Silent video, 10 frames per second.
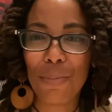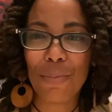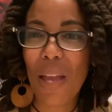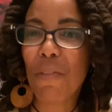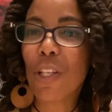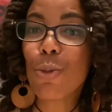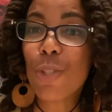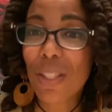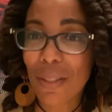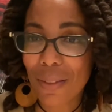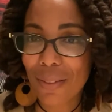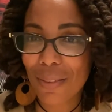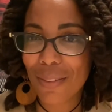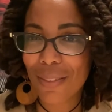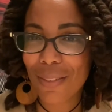evolution,
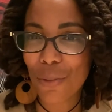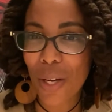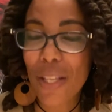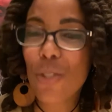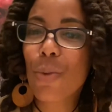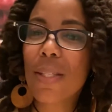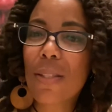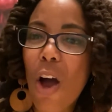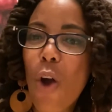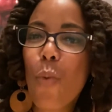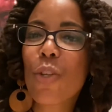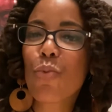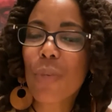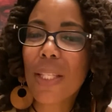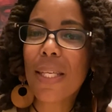right? So the song was
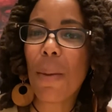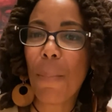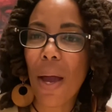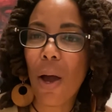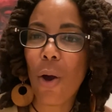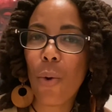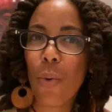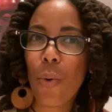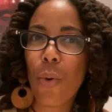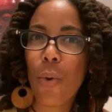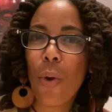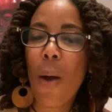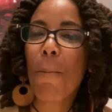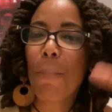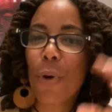really about
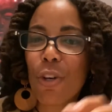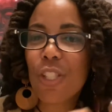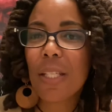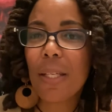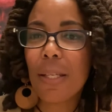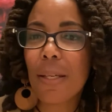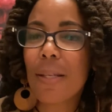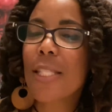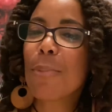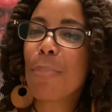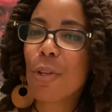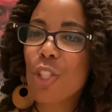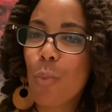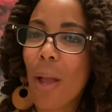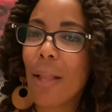merging
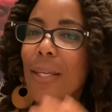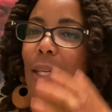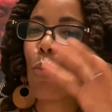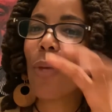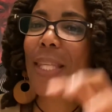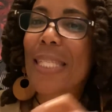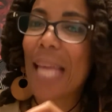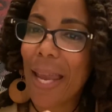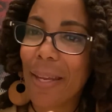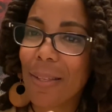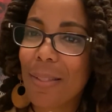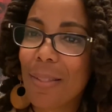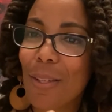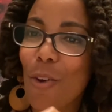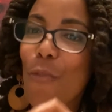spirituality with
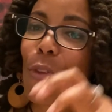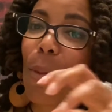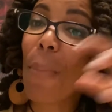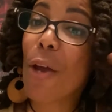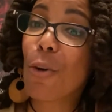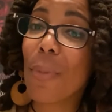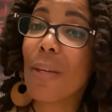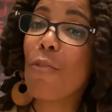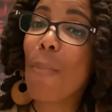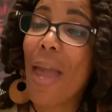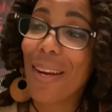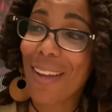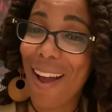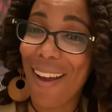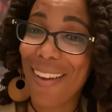science for the betterment of
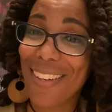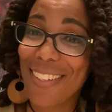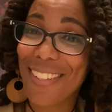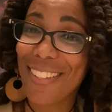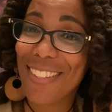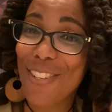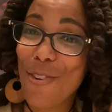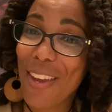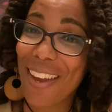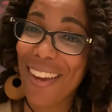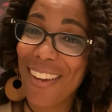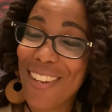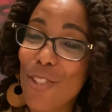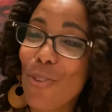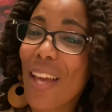mankind. Okay,
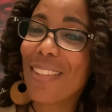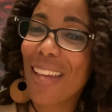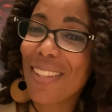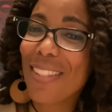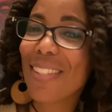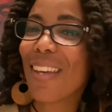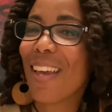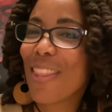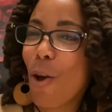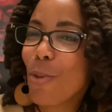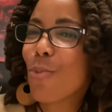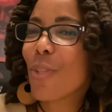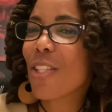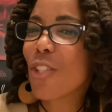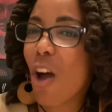so that's what
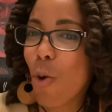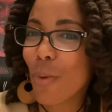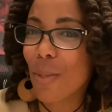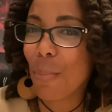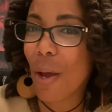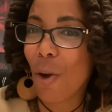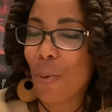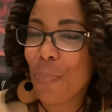the song was about.